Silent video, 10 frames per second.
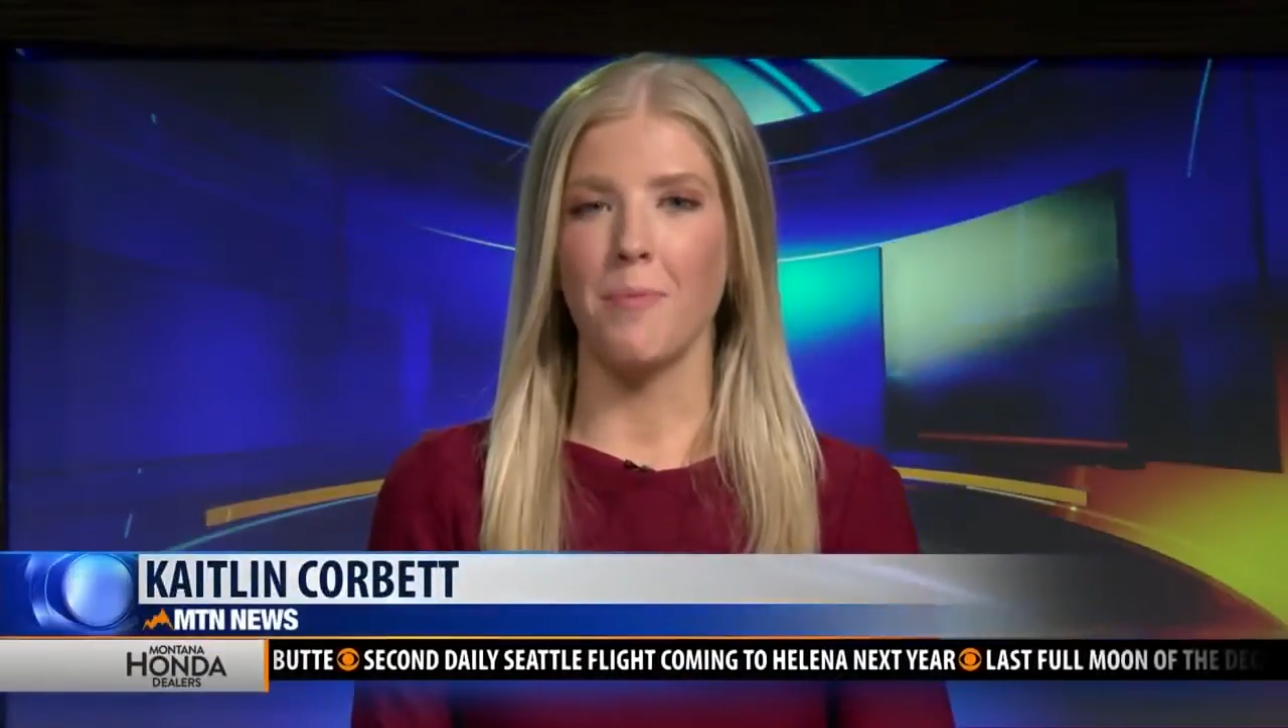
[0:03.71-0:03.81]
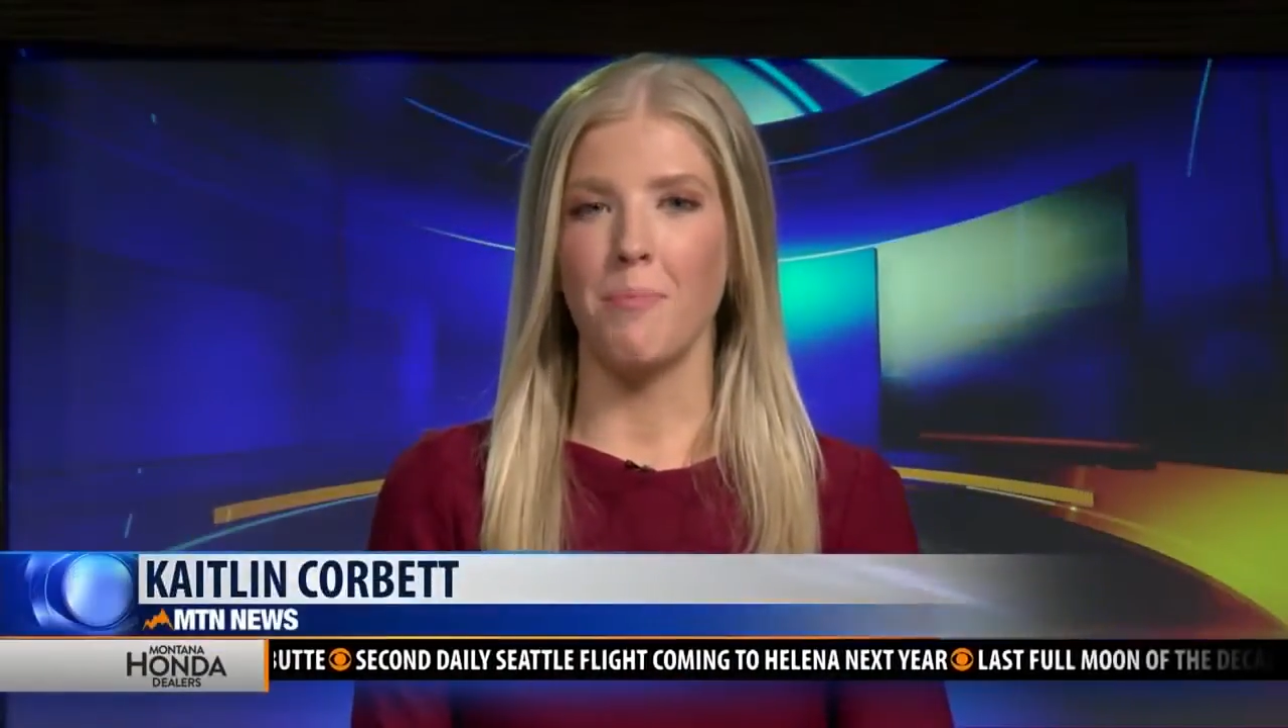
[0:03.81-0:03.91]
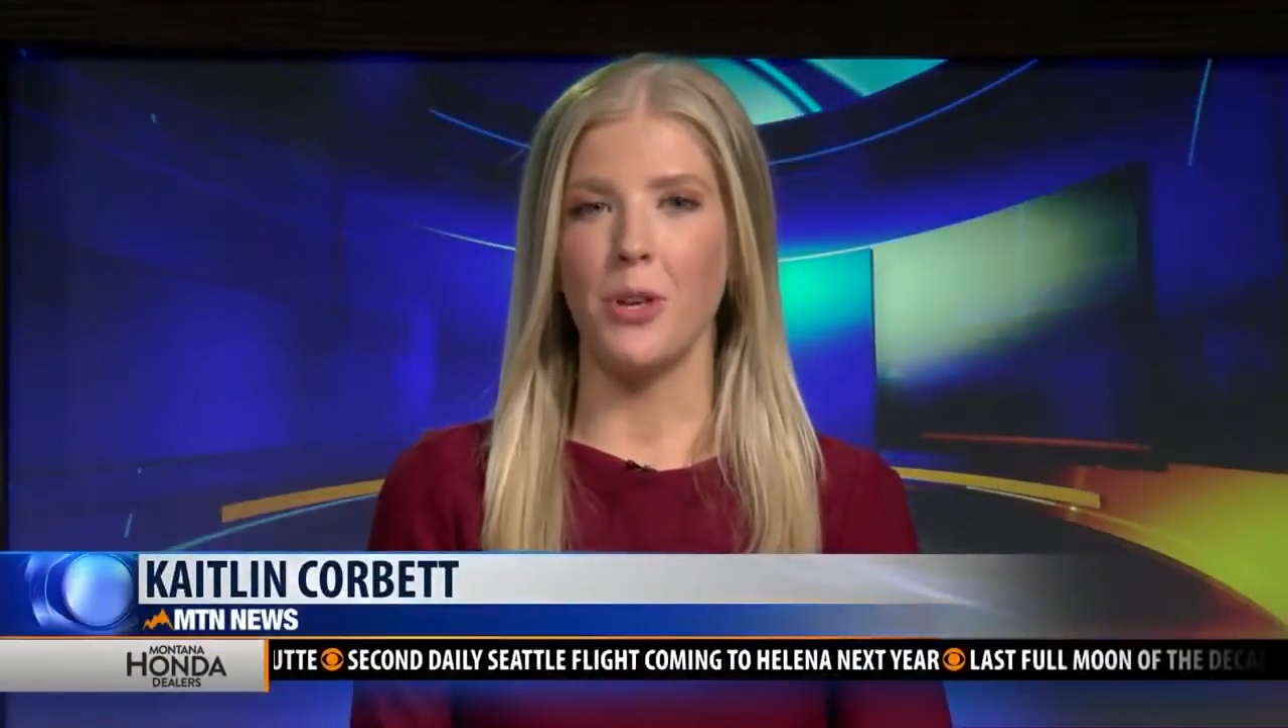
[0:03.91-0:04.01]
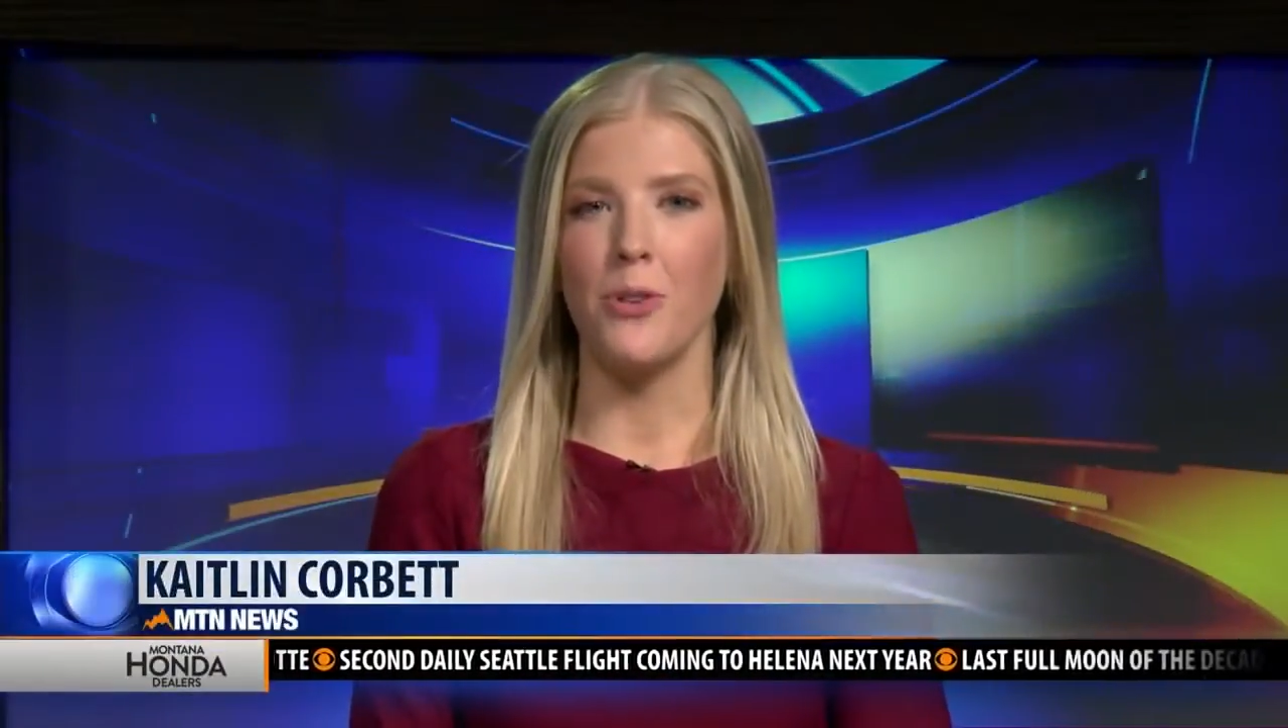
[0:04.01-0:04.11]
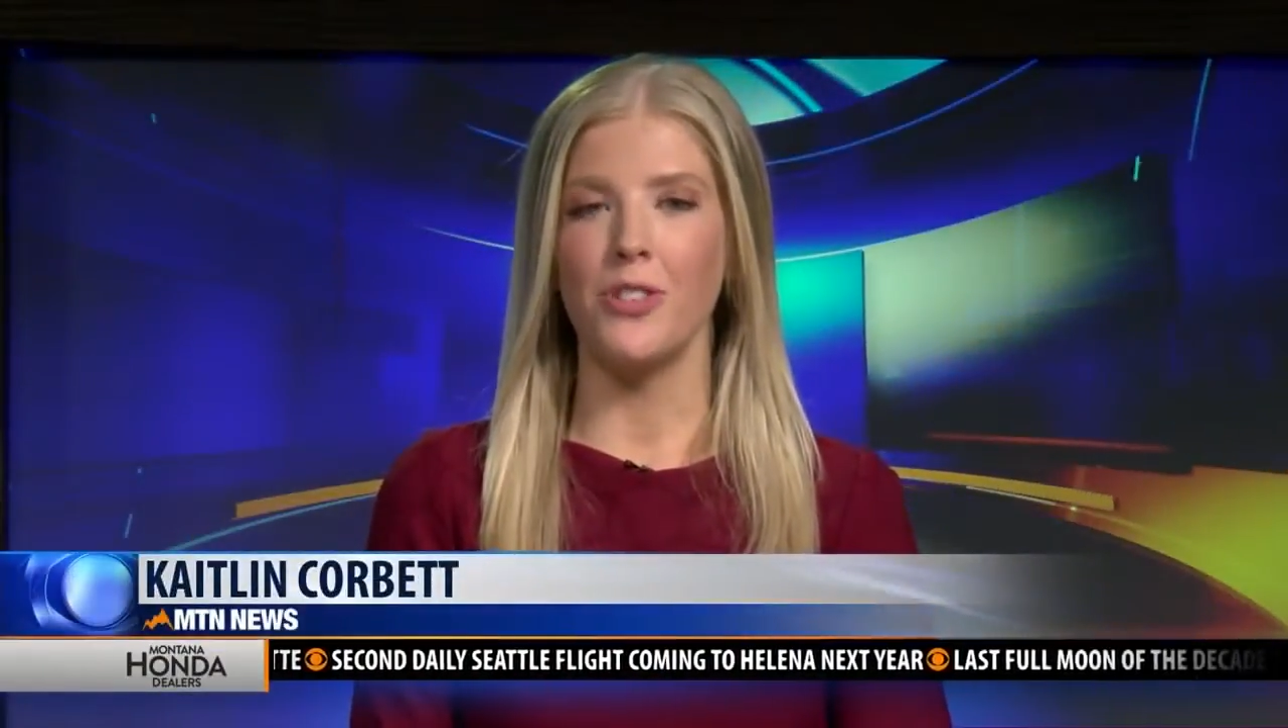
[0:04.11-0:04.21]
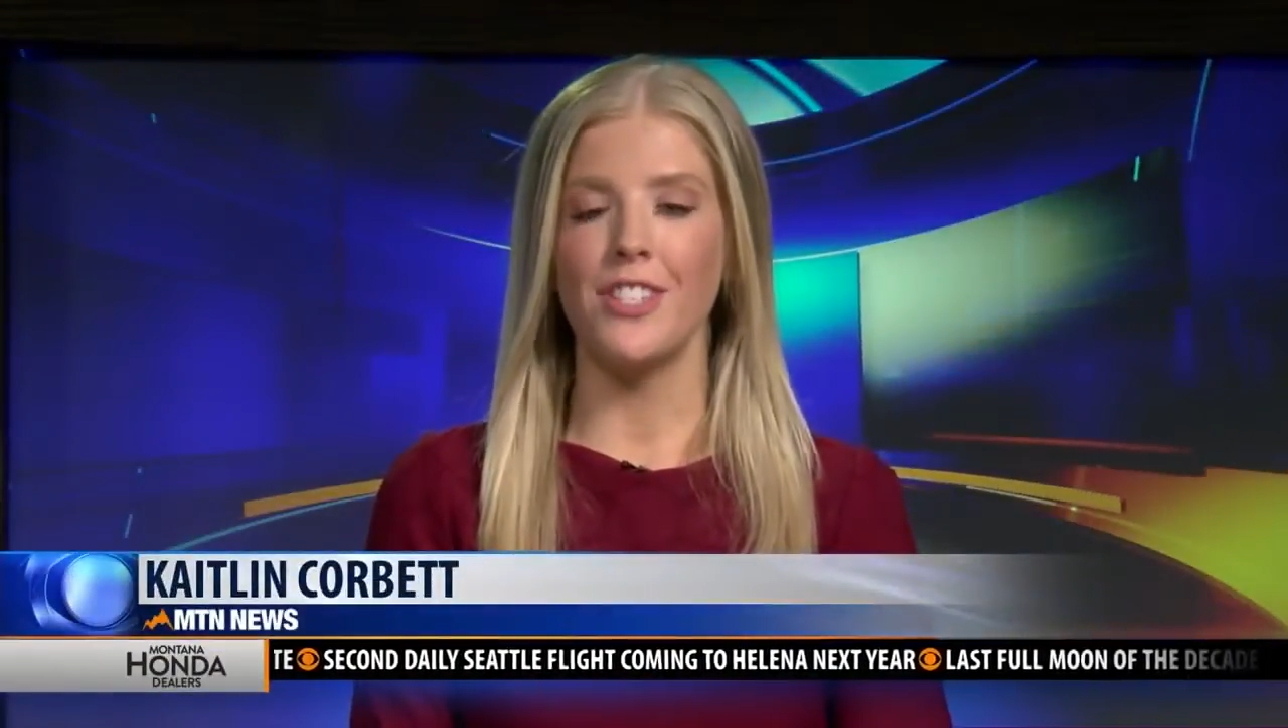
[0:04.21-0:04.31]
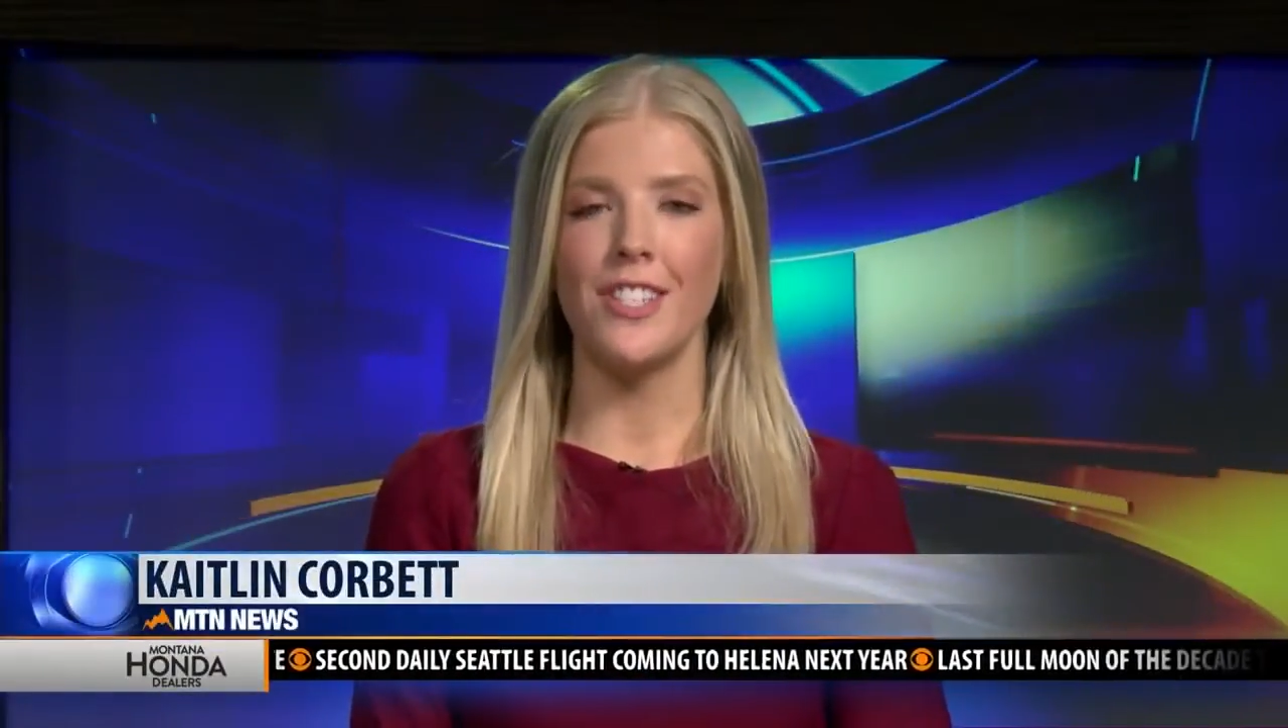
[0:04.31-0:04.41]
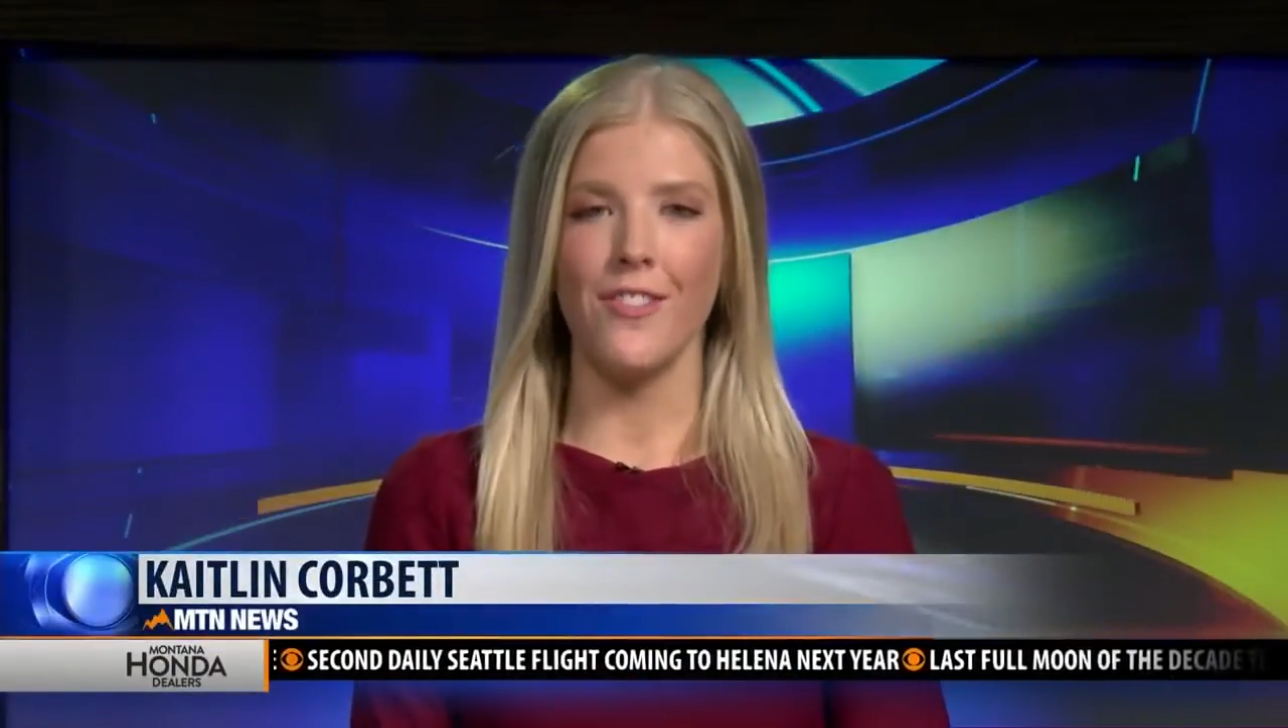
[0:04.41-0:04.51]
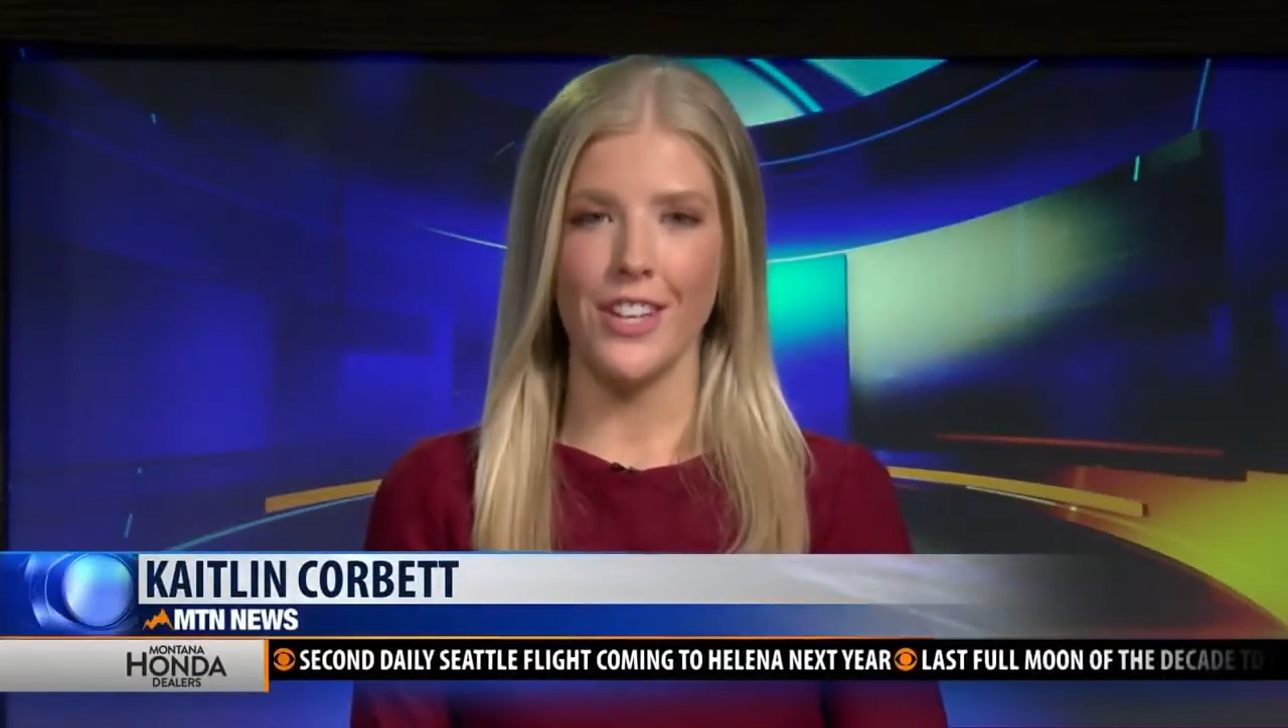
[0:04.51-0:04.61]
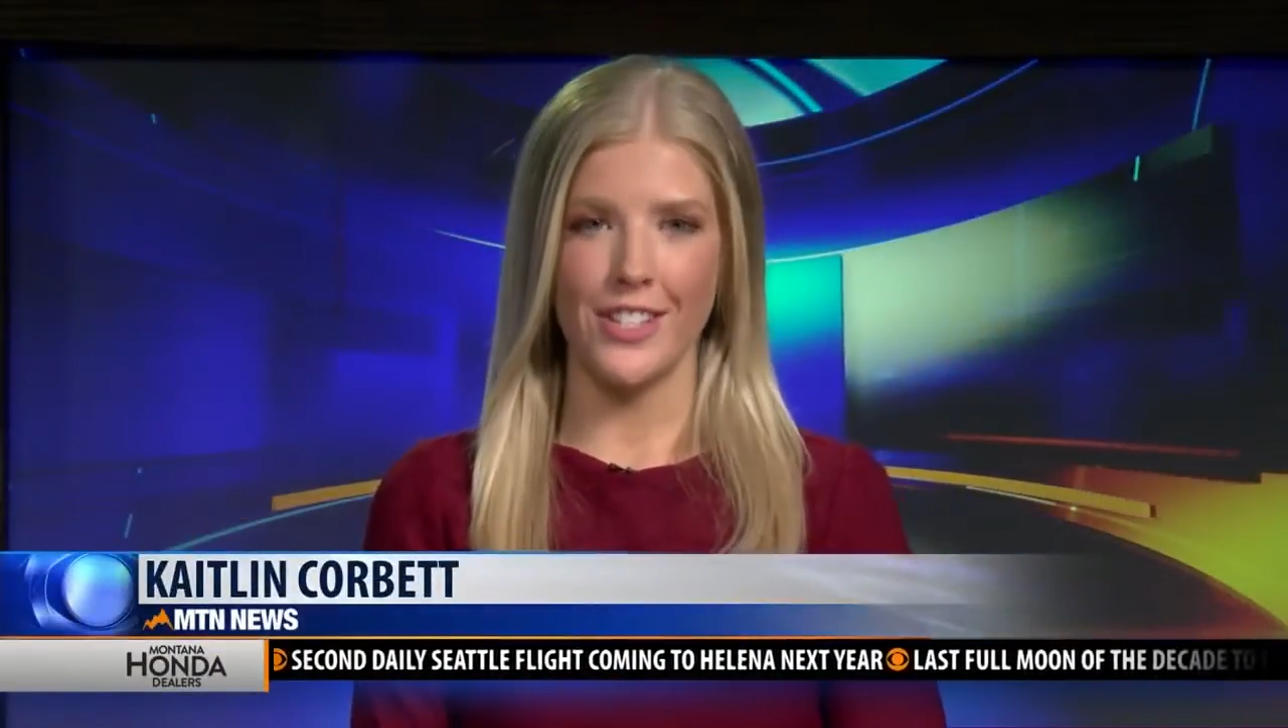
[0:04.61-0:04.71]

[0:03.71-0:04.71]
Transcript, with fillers: Butte Civic